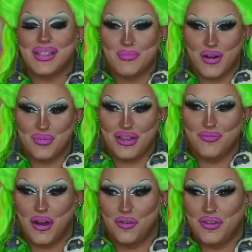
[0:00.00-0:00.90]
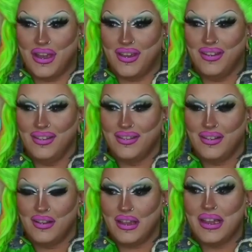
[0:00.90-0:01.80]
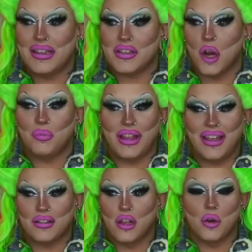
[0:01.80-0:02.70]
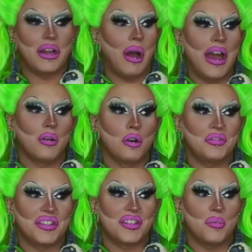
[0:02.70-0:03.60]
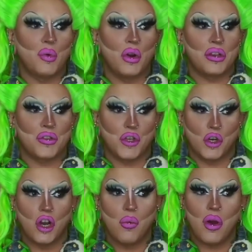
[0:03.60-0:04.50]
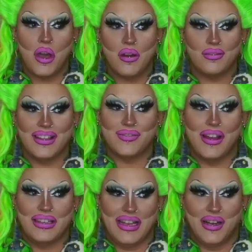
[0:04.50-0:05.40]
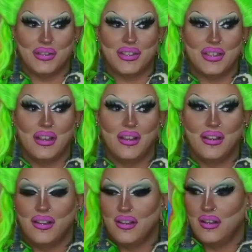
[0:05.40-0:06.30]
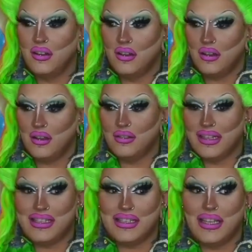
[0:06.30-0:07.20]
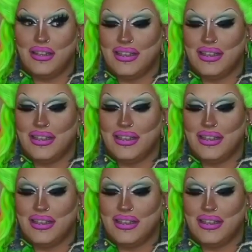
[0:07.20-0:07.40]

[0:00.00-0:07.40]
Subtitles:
Burmy evolving is our Plant Cloak. Now, I don't know if this is the boy or the girl one. Let's find out. Let's see.